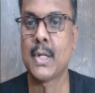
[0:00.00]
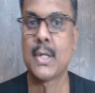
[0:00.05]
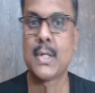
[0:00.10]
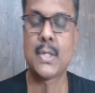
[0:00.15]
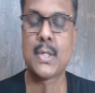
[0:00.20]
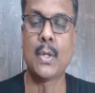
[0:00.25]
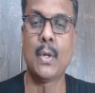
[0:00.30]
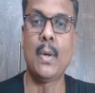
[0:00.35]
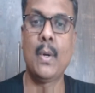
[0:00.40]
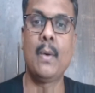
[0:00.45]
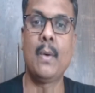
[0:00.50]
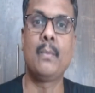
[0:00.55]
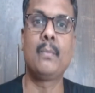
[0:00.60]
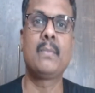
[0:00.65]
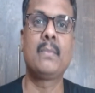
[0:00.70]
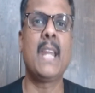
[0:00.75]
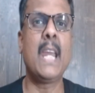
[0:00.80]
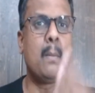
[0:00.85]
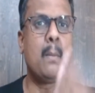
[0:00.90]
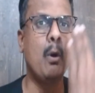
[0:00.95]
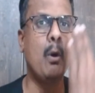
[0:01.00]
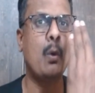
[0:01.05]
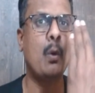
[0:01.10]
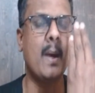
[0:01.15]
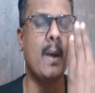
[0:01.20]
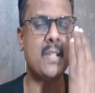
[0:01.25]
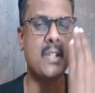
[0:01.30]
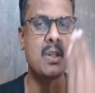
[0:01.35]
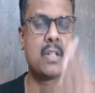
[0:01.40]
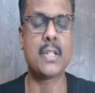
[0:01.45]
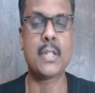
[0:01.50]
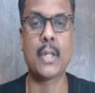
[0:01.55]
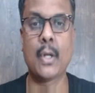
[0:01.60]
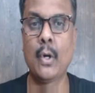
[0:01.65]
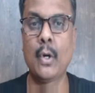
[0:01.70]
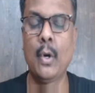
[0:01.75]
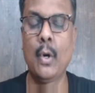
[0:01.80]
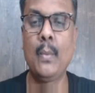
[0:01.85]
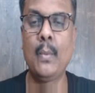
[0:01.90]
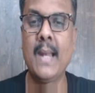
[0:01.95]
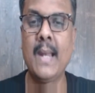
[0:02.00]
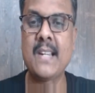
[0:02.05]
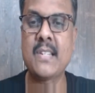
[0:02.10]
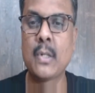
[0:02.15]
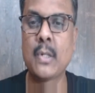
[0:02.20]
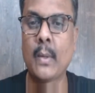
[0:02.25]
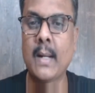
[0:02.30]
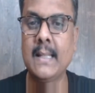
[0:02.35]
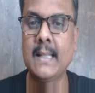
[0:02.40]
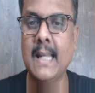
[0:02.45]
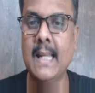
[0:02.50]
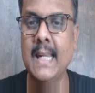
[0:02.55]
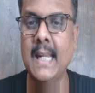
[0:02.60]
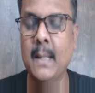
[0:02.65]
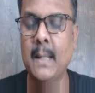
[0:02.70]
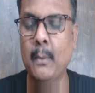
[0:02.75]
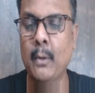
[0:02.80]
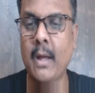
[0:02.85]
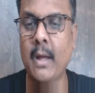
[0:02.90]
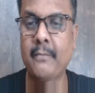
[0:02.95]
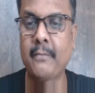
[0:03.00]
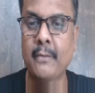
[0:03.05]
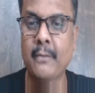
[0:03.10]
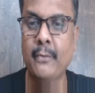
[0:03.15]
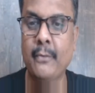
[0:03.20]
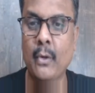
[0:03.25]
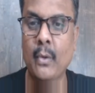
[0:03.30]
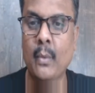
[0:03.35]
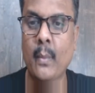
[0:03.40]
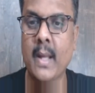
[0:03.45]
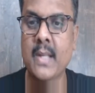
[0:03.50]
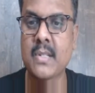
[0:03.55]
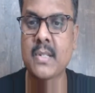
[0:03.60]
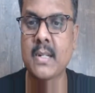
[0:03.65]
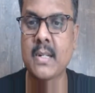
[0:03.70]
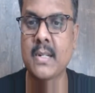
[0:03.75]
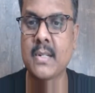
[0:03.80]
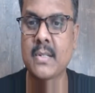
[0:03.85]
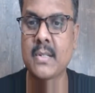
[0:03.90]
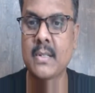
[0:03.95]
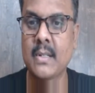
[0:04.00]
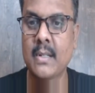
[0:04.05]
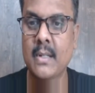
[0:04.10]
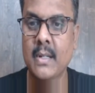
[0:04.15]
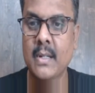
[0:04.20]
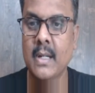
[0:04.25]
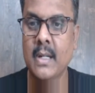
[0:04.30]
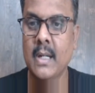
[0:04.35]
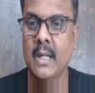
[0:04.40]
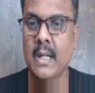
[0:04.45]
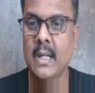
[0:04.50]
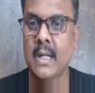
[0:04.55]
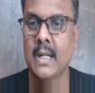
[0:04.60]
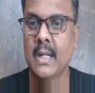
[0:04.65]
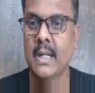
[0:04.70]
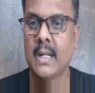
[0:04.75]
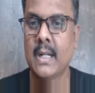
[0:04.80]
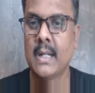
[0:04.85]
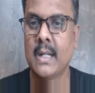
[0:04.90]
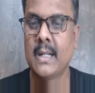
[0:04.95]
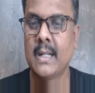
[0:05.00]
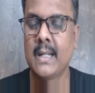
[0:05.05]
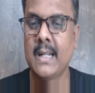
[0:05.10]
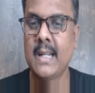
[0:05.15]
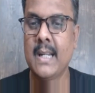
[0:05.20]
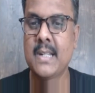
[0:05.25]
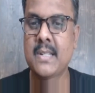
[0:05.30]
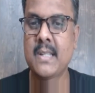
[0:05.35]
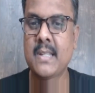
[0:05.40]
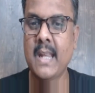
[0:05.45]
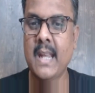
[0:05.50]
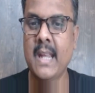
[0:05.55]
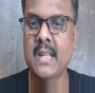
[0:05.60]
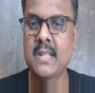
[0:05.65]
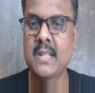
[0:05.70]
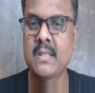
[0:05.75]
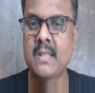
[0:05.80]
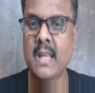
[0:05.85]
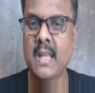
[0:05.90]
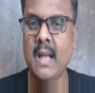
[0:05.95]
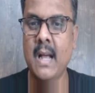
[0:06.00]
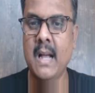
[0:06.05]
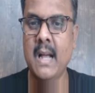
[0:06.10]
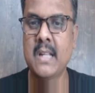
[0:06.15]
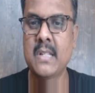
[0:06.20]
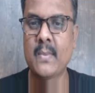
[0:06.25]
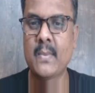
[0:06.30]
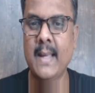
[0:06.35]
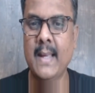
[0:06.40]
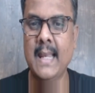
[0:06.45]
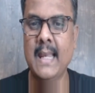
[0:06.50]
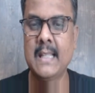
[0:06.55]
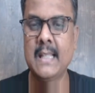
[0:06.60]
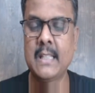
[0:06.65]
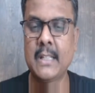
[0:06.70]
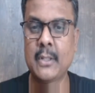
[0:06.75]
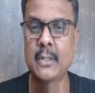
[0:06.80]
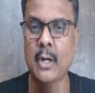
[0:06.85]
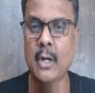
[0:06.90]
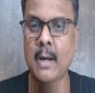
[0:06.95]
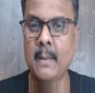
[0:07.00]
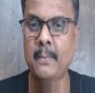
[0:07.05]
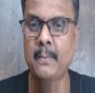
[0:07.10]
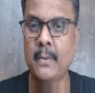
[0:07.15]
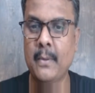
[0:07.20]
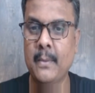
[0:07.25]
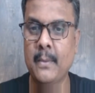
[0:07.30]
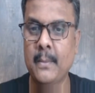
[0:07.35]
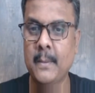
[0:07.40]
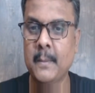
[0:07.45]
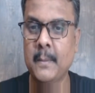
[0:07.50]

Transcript: So 3 more questions to go. Let's look at the leaderboard after 4 questions. It says Diya is well at the top,